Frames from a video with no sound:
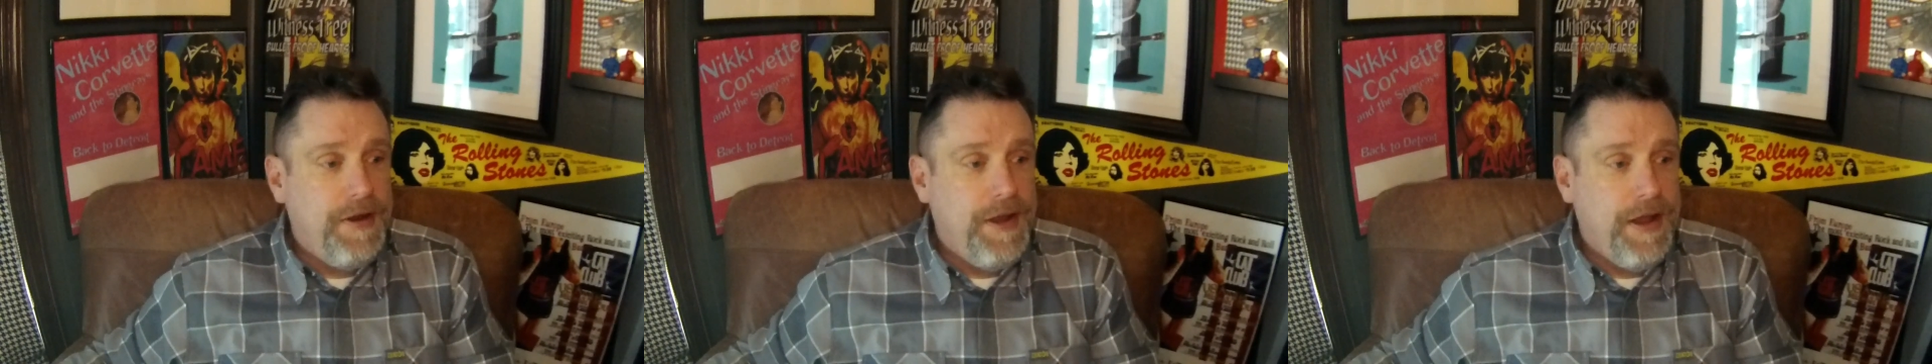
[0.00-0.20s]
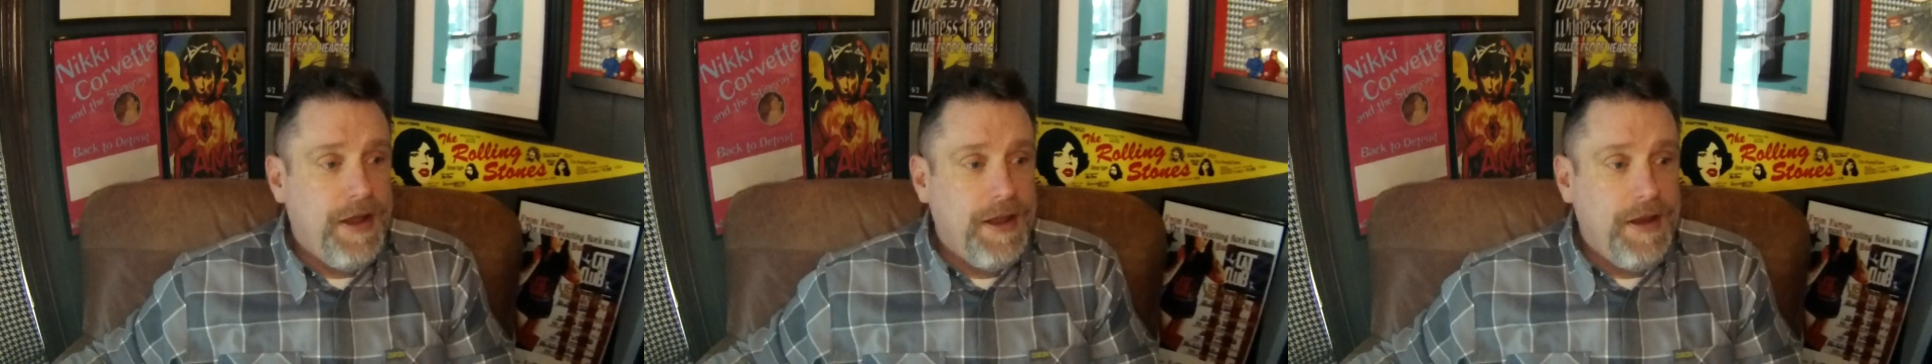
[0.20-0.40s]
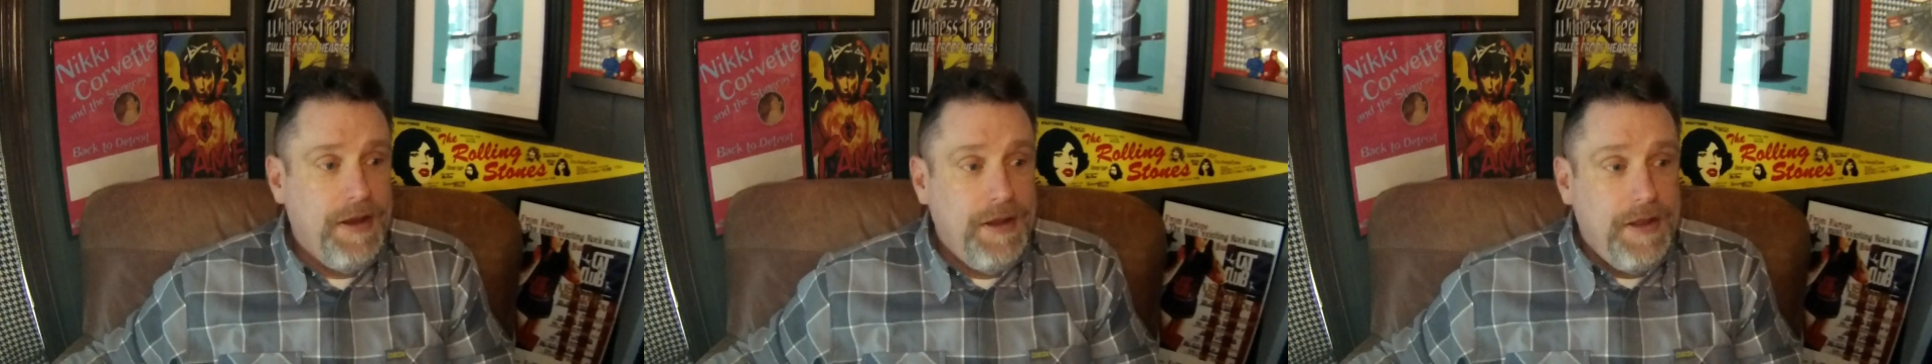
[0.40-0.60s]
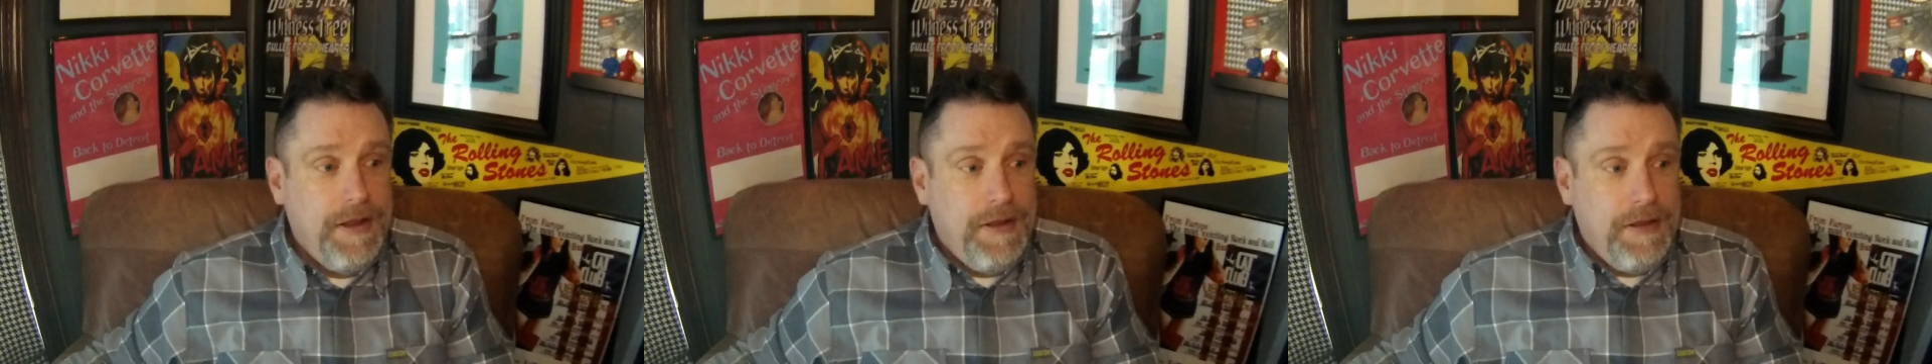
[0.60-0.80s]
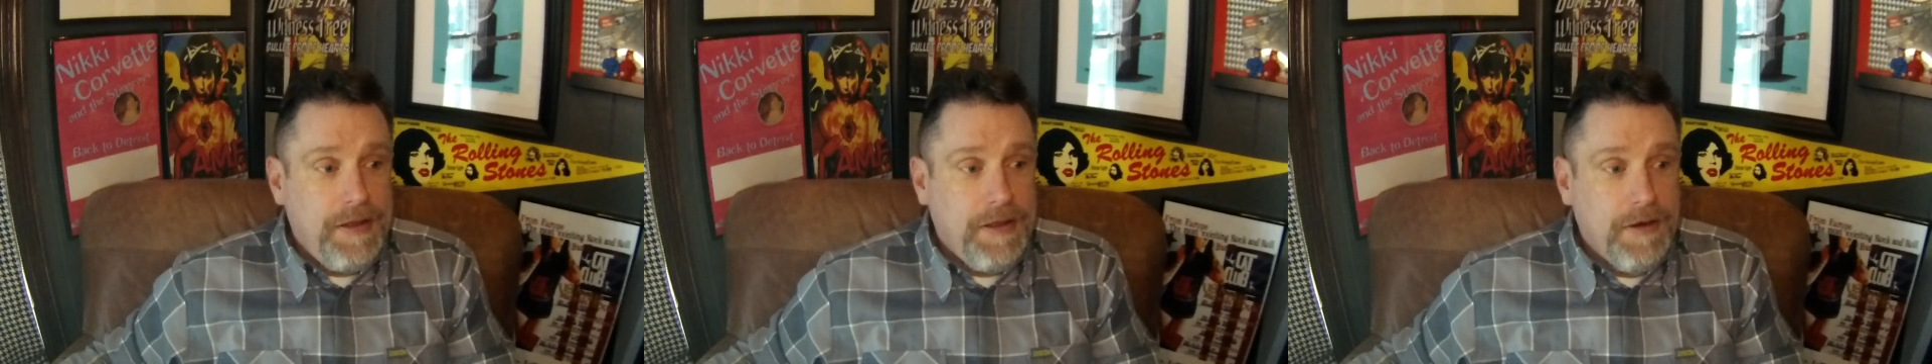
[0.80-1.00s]
And,
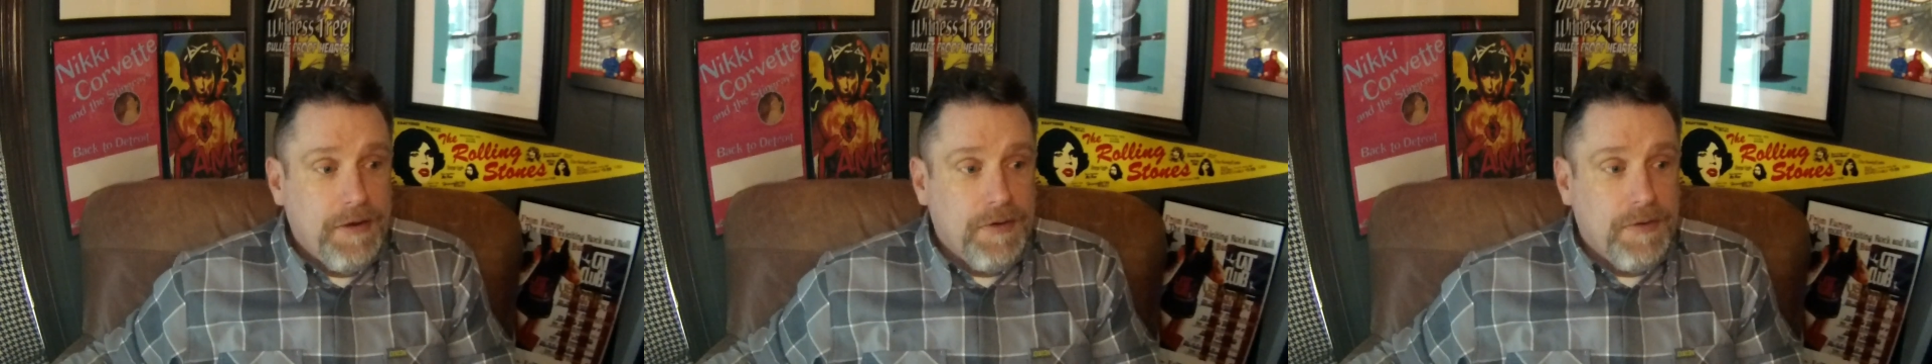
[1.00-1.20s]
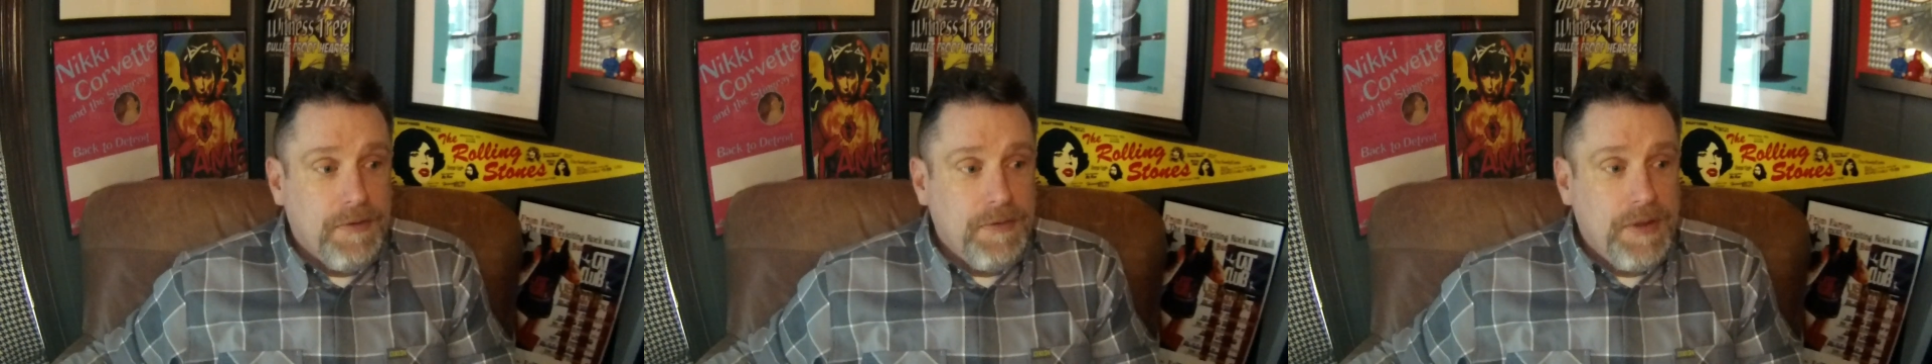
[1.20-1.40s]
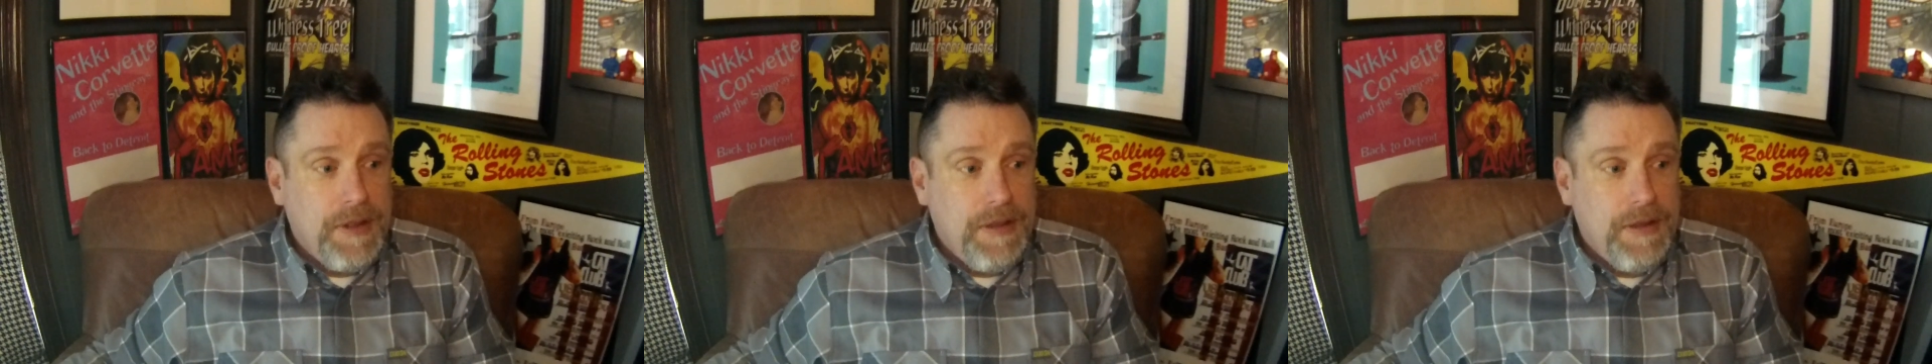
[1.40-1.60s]
you know,